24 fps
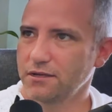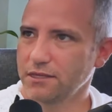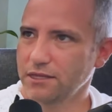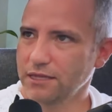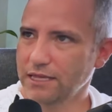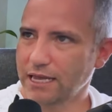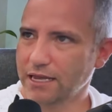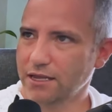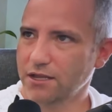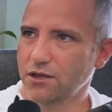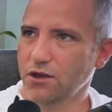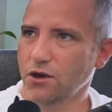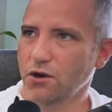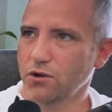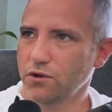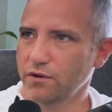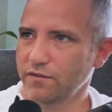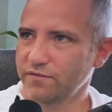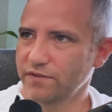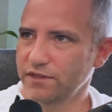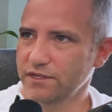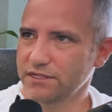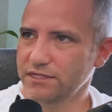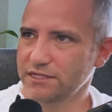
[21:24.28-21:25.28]
let go
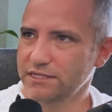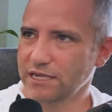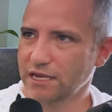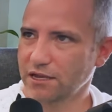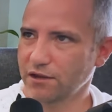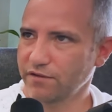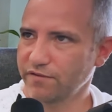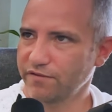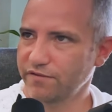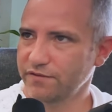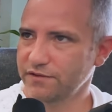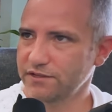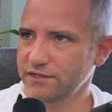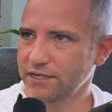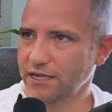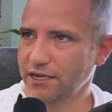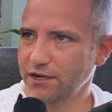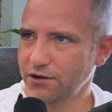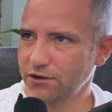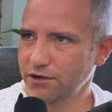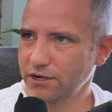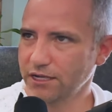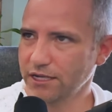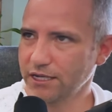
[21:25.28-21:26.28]
of the
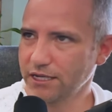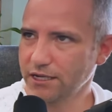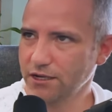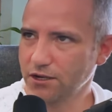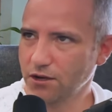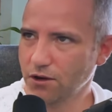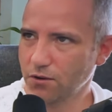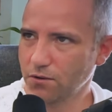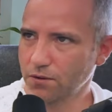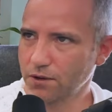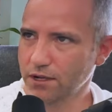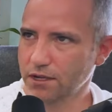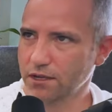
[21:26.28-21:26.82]
self-centered egoic